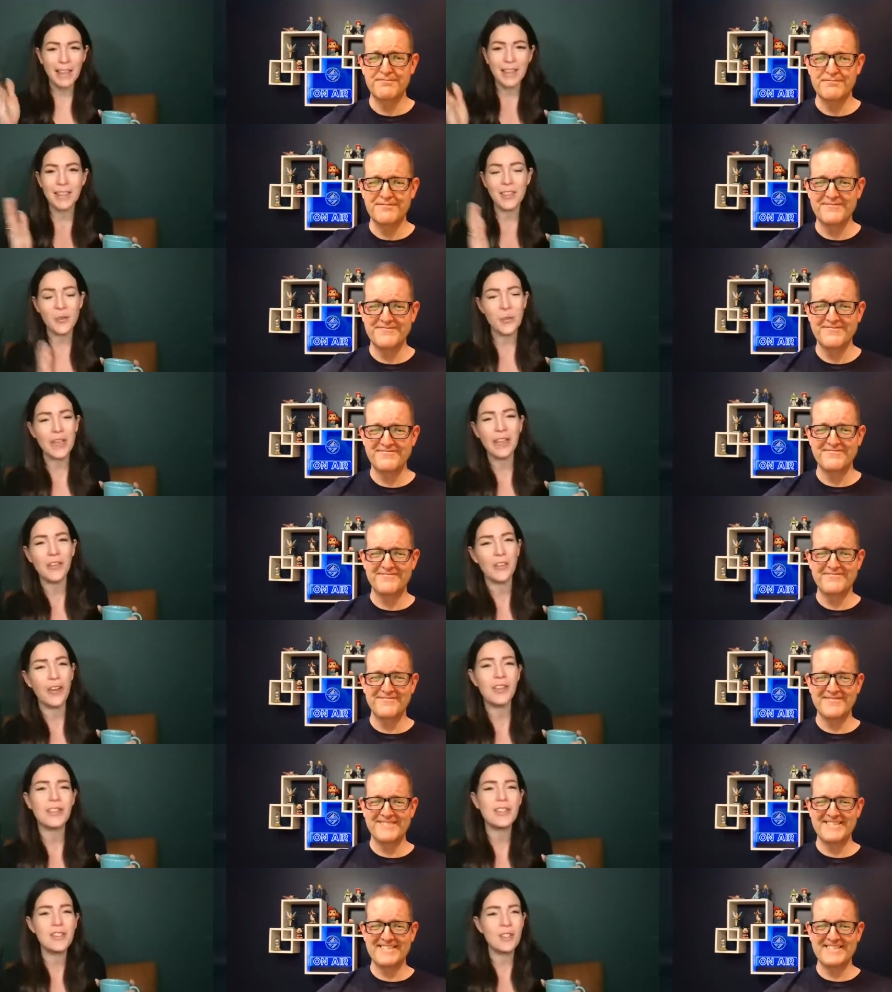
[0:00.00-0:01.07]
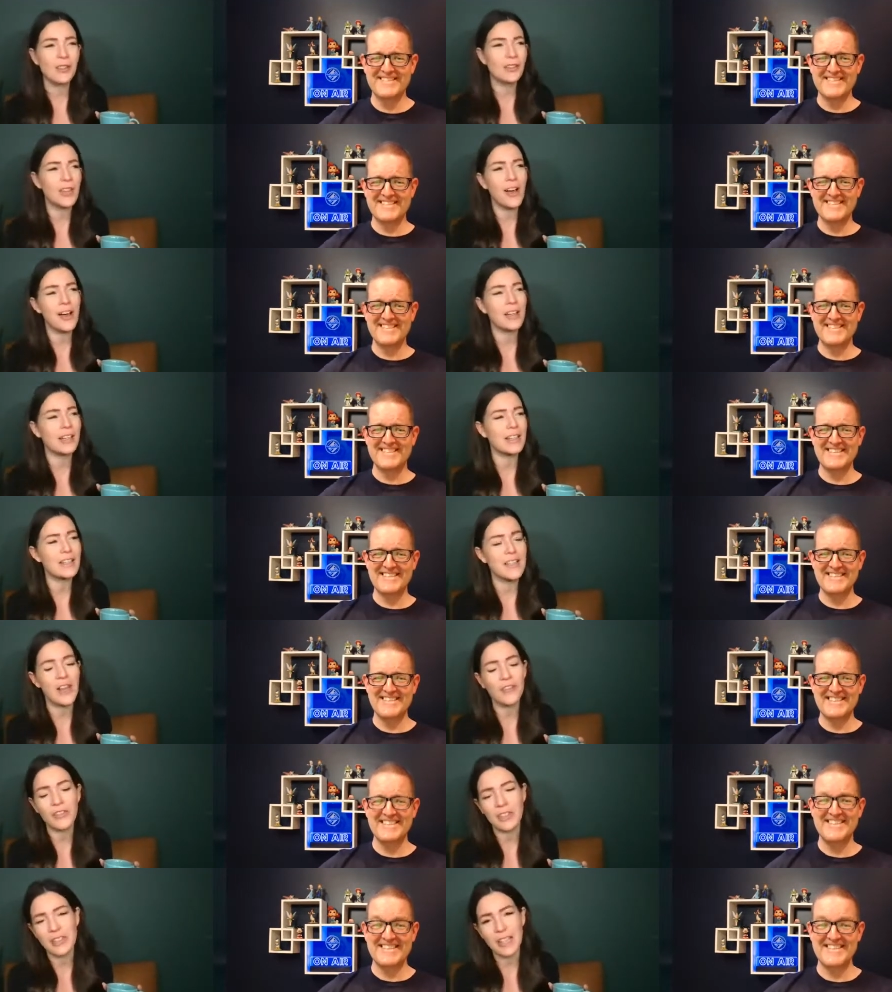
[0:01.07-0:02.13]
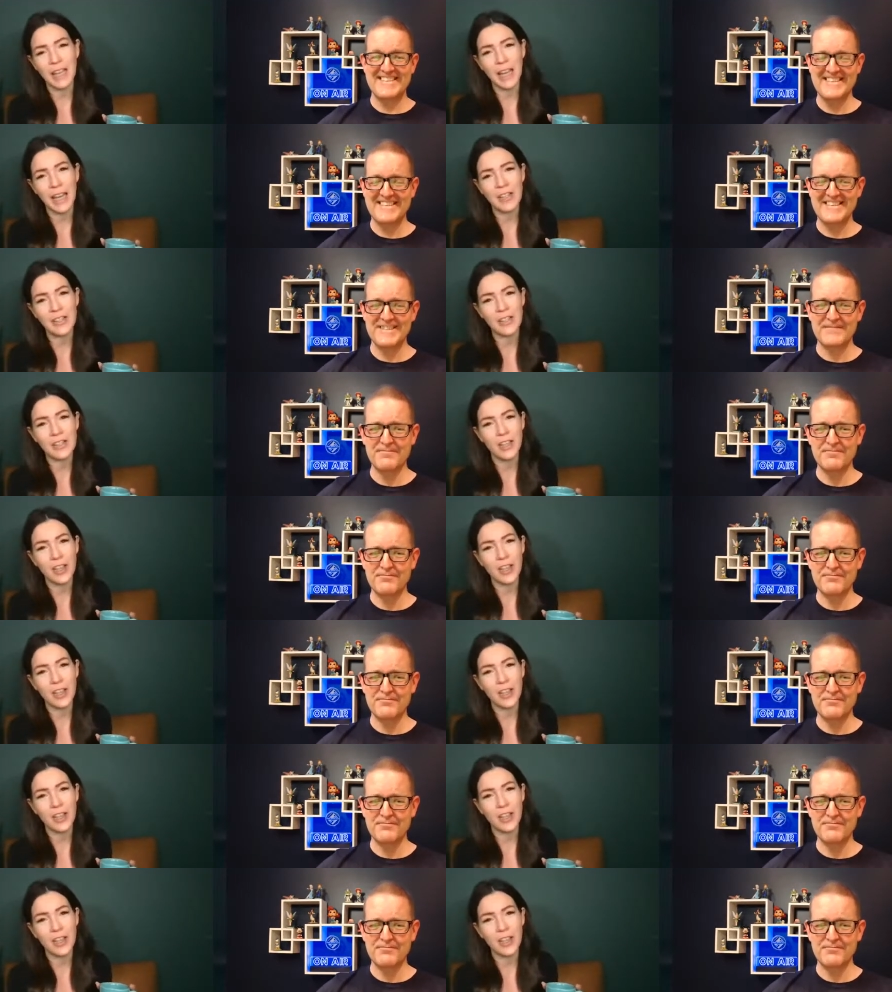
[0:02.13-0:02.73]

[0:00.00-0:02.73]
Speaker 1: think the week felt so long because that feels like ages